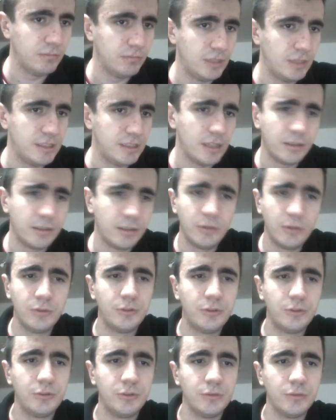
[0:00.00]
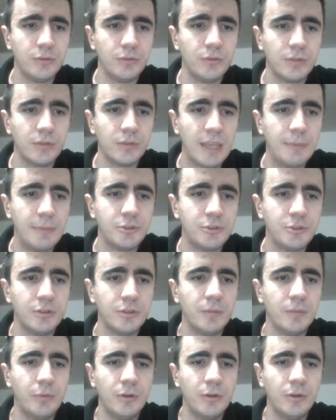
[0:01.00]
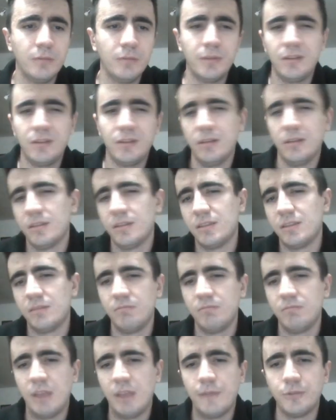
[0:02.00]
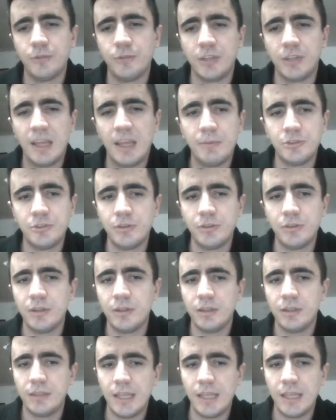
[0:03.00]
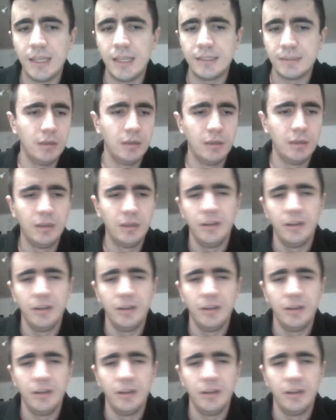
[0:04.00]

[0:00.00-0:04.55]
It's not good to capture the pawn, because after capturing takes,